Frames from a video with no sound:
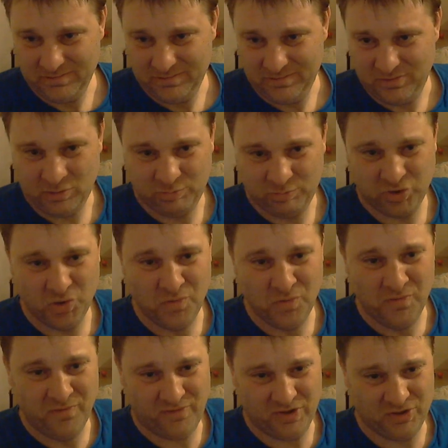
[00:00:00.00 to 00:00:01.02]
No
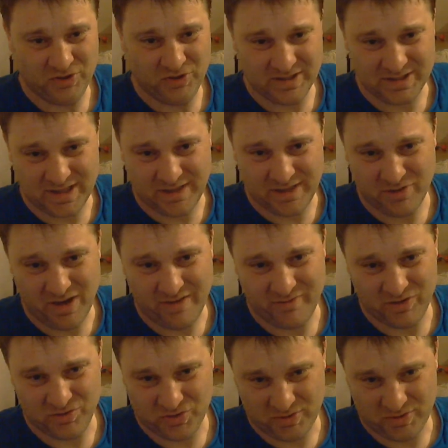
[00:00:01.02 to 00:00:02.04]
proof, should I say? Not
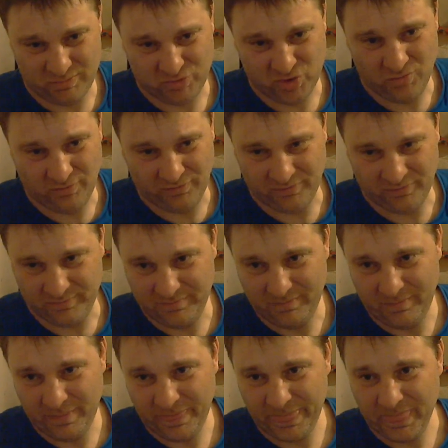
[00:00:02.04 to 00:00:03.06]
evidence, proof.
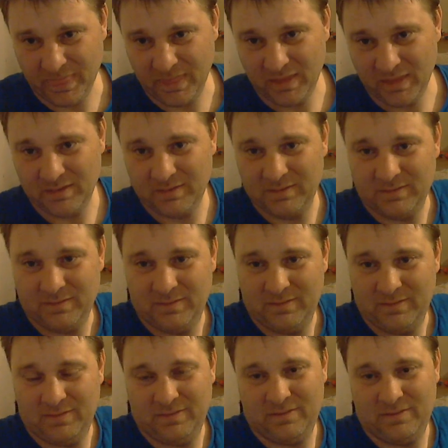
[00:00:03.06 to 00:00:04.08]

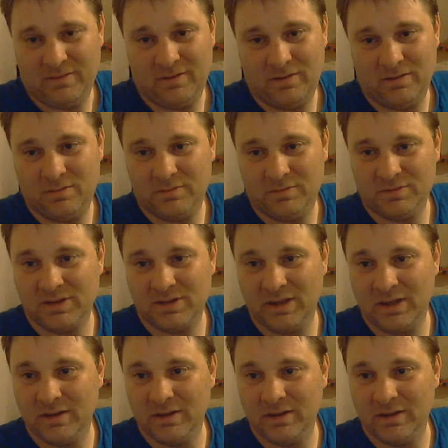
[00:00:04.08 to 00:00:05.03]
What was that?